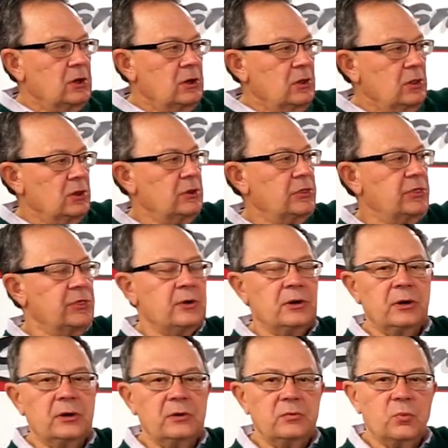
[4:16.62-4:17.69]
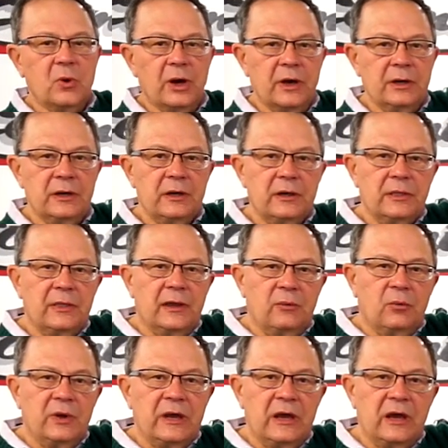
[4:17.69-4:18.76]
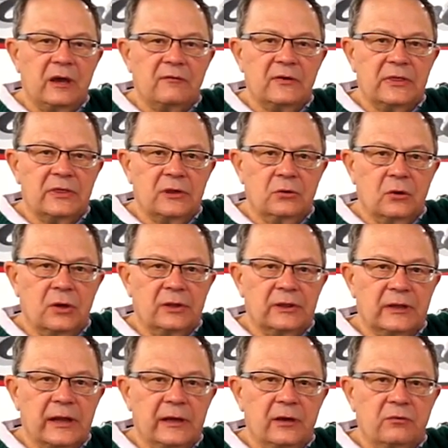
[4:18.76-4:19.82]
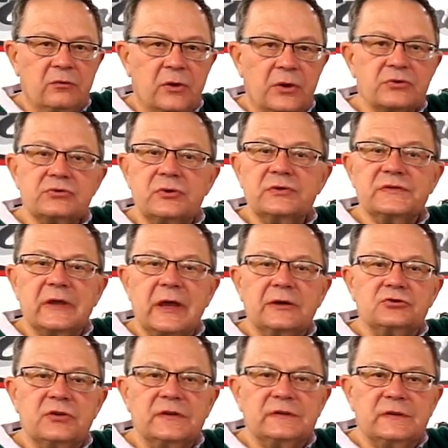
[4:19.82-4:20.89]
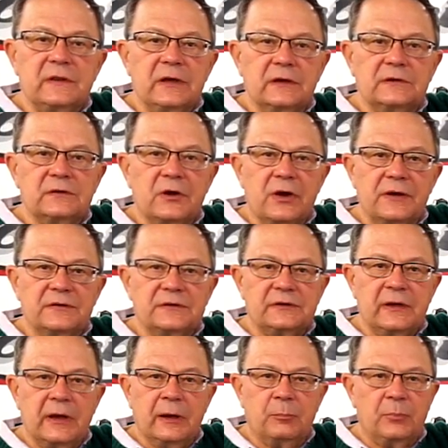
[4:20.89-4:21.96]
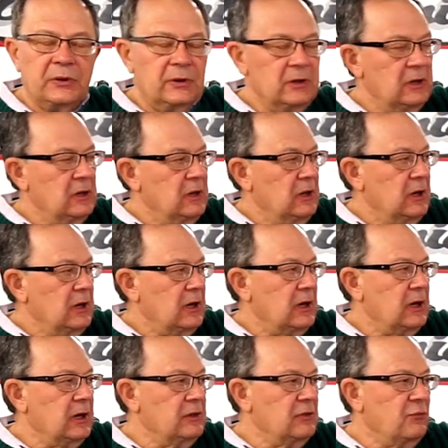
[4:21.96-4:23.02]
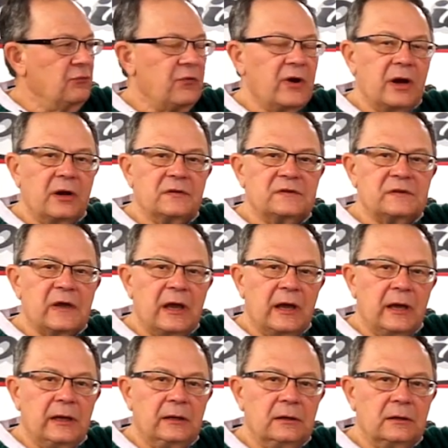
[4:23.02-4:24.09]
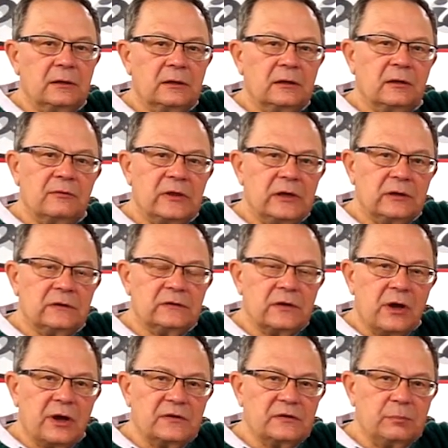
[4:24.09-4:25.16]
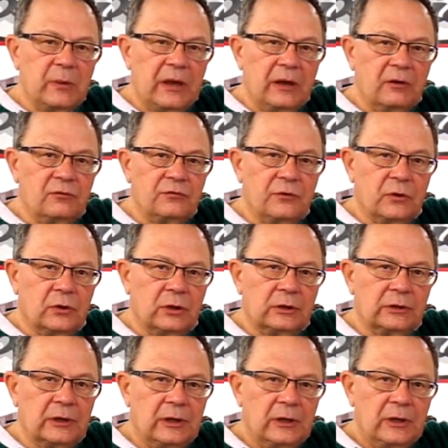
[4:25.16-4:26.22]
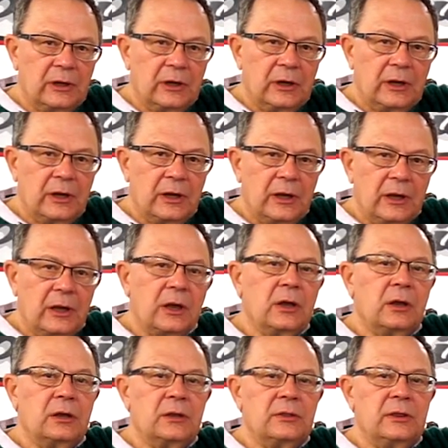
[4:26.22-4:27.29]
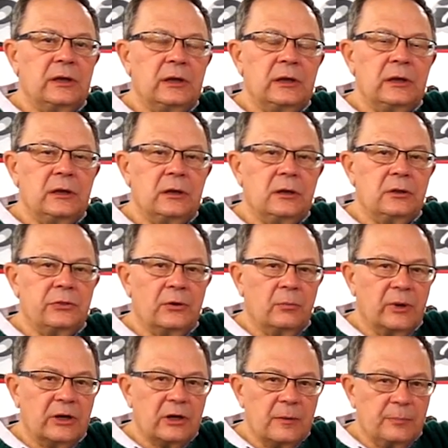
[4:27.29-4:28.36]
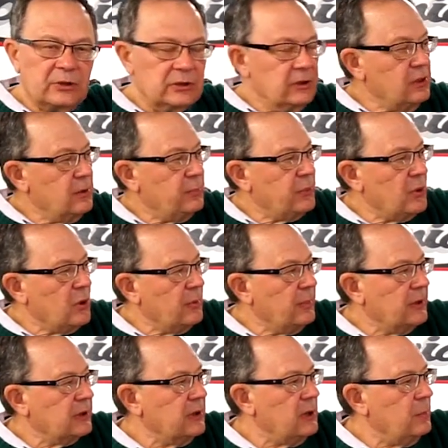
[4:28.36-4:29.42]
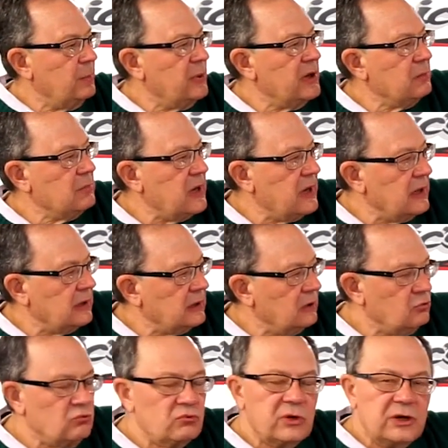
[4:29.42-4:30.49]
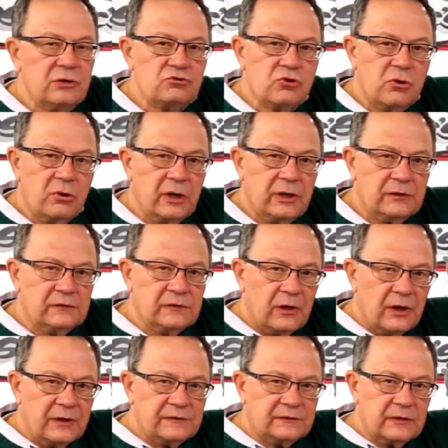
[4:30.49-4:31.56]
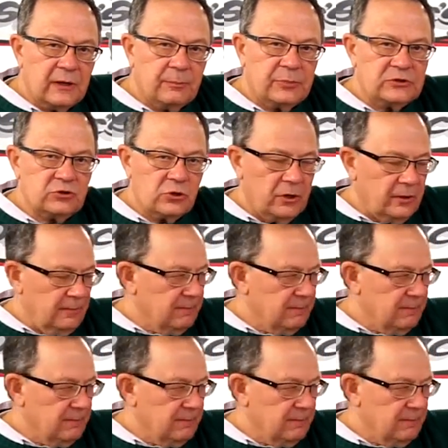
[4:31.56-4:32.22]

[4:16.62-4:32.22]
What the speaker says: The third one that we have on the north line of roasters catches the exhaust temp. On the far side of the exhaust manifold, the thermocouple and the probe are going to bring back and read your exhaust temperature.